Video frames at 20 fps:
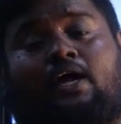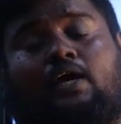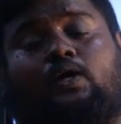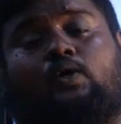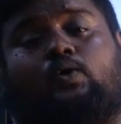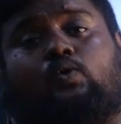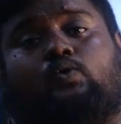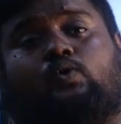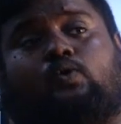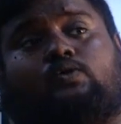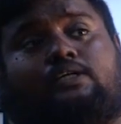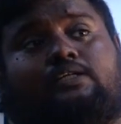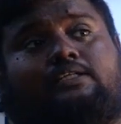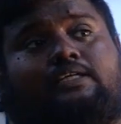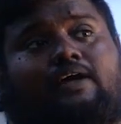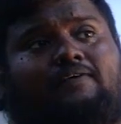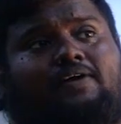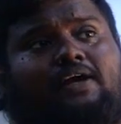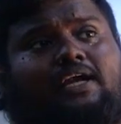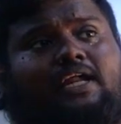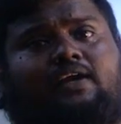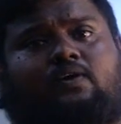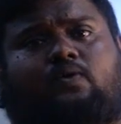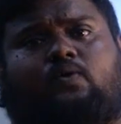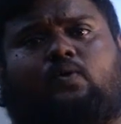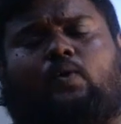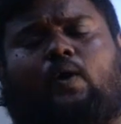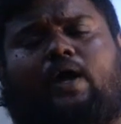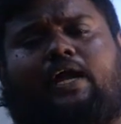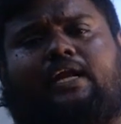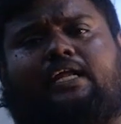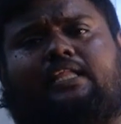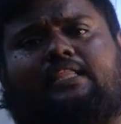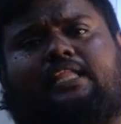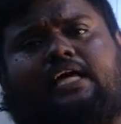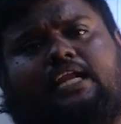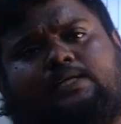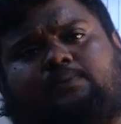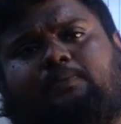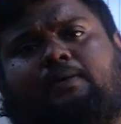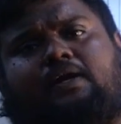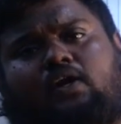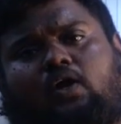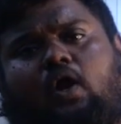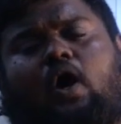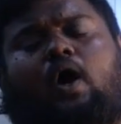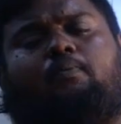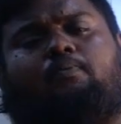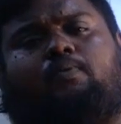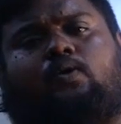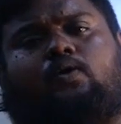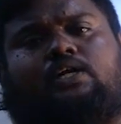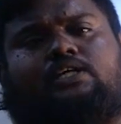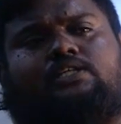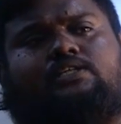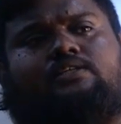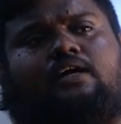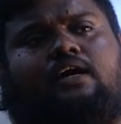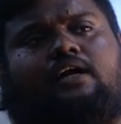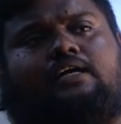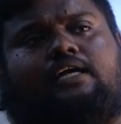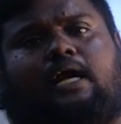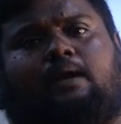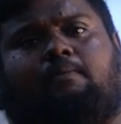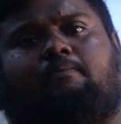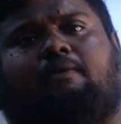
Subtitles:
in 2017 to 18 there has been a long protest done